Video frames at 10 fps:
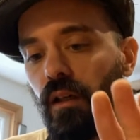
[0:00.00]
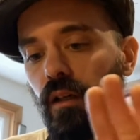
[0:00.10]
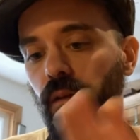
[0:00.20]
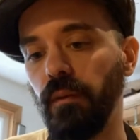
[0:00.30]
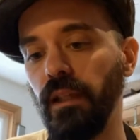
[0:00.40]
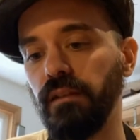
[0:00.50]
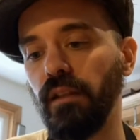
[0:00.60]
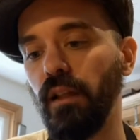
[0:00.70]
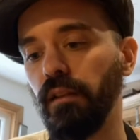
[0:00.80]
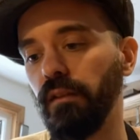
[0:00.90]
We need to
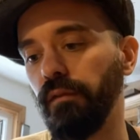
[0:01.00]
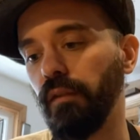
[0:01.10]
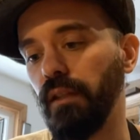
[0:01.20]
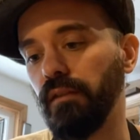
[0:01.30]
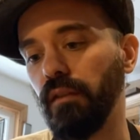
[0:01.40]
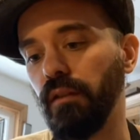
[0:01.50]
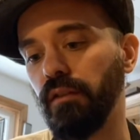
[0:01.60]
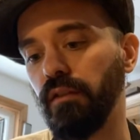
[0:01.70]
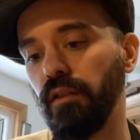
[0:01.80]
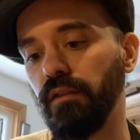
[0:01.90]
cut the fret slots
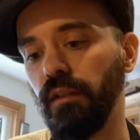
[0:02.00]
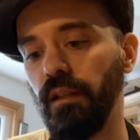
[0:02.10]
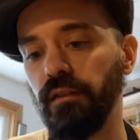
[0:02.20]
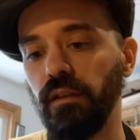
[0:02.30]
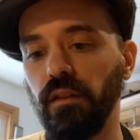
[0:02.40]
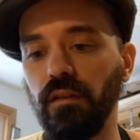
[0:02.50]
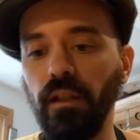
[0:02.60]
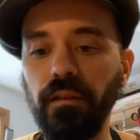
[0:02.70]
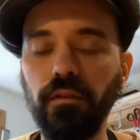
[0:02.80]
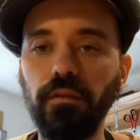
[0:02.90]
just as
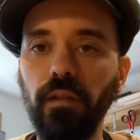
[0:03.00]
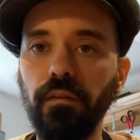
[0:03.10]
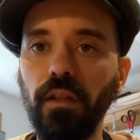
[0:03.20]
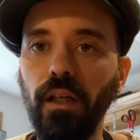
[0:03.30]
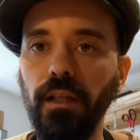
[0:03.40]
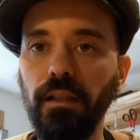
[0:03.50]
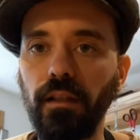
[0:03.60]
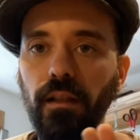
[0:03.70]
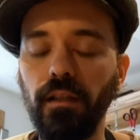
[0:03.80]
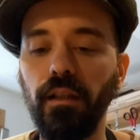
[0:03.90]
a rough guide,
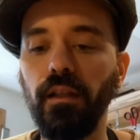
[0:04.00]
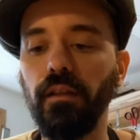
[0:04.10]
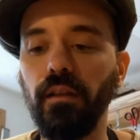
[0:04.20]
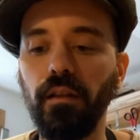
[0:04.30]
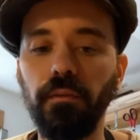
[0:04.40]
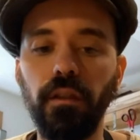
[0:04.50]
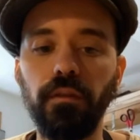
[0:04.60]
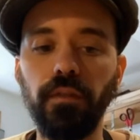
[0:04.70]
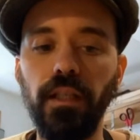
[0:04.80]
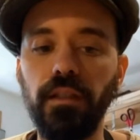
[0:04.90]
and then I'm going to
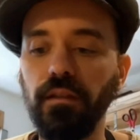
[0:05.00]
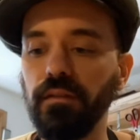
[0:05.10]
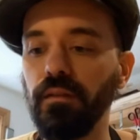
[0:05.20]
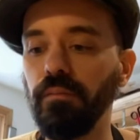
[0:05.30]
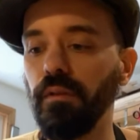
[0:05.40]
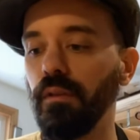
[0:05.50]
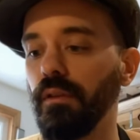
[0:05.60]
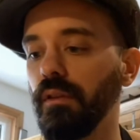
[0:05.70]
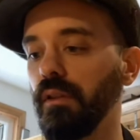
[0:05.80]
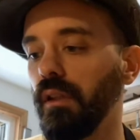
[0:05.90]
radius the
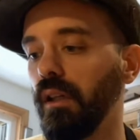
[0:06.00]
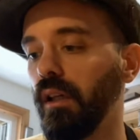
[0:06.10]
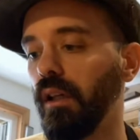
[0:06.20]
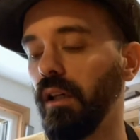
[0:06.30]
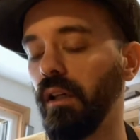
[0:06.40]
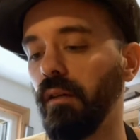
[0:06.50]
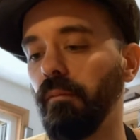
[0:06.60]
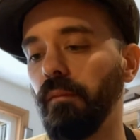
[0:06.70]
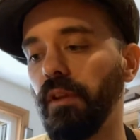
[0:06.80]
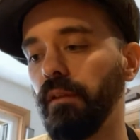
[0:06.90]
board.
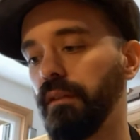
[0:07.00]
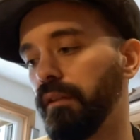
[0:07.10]
The reason I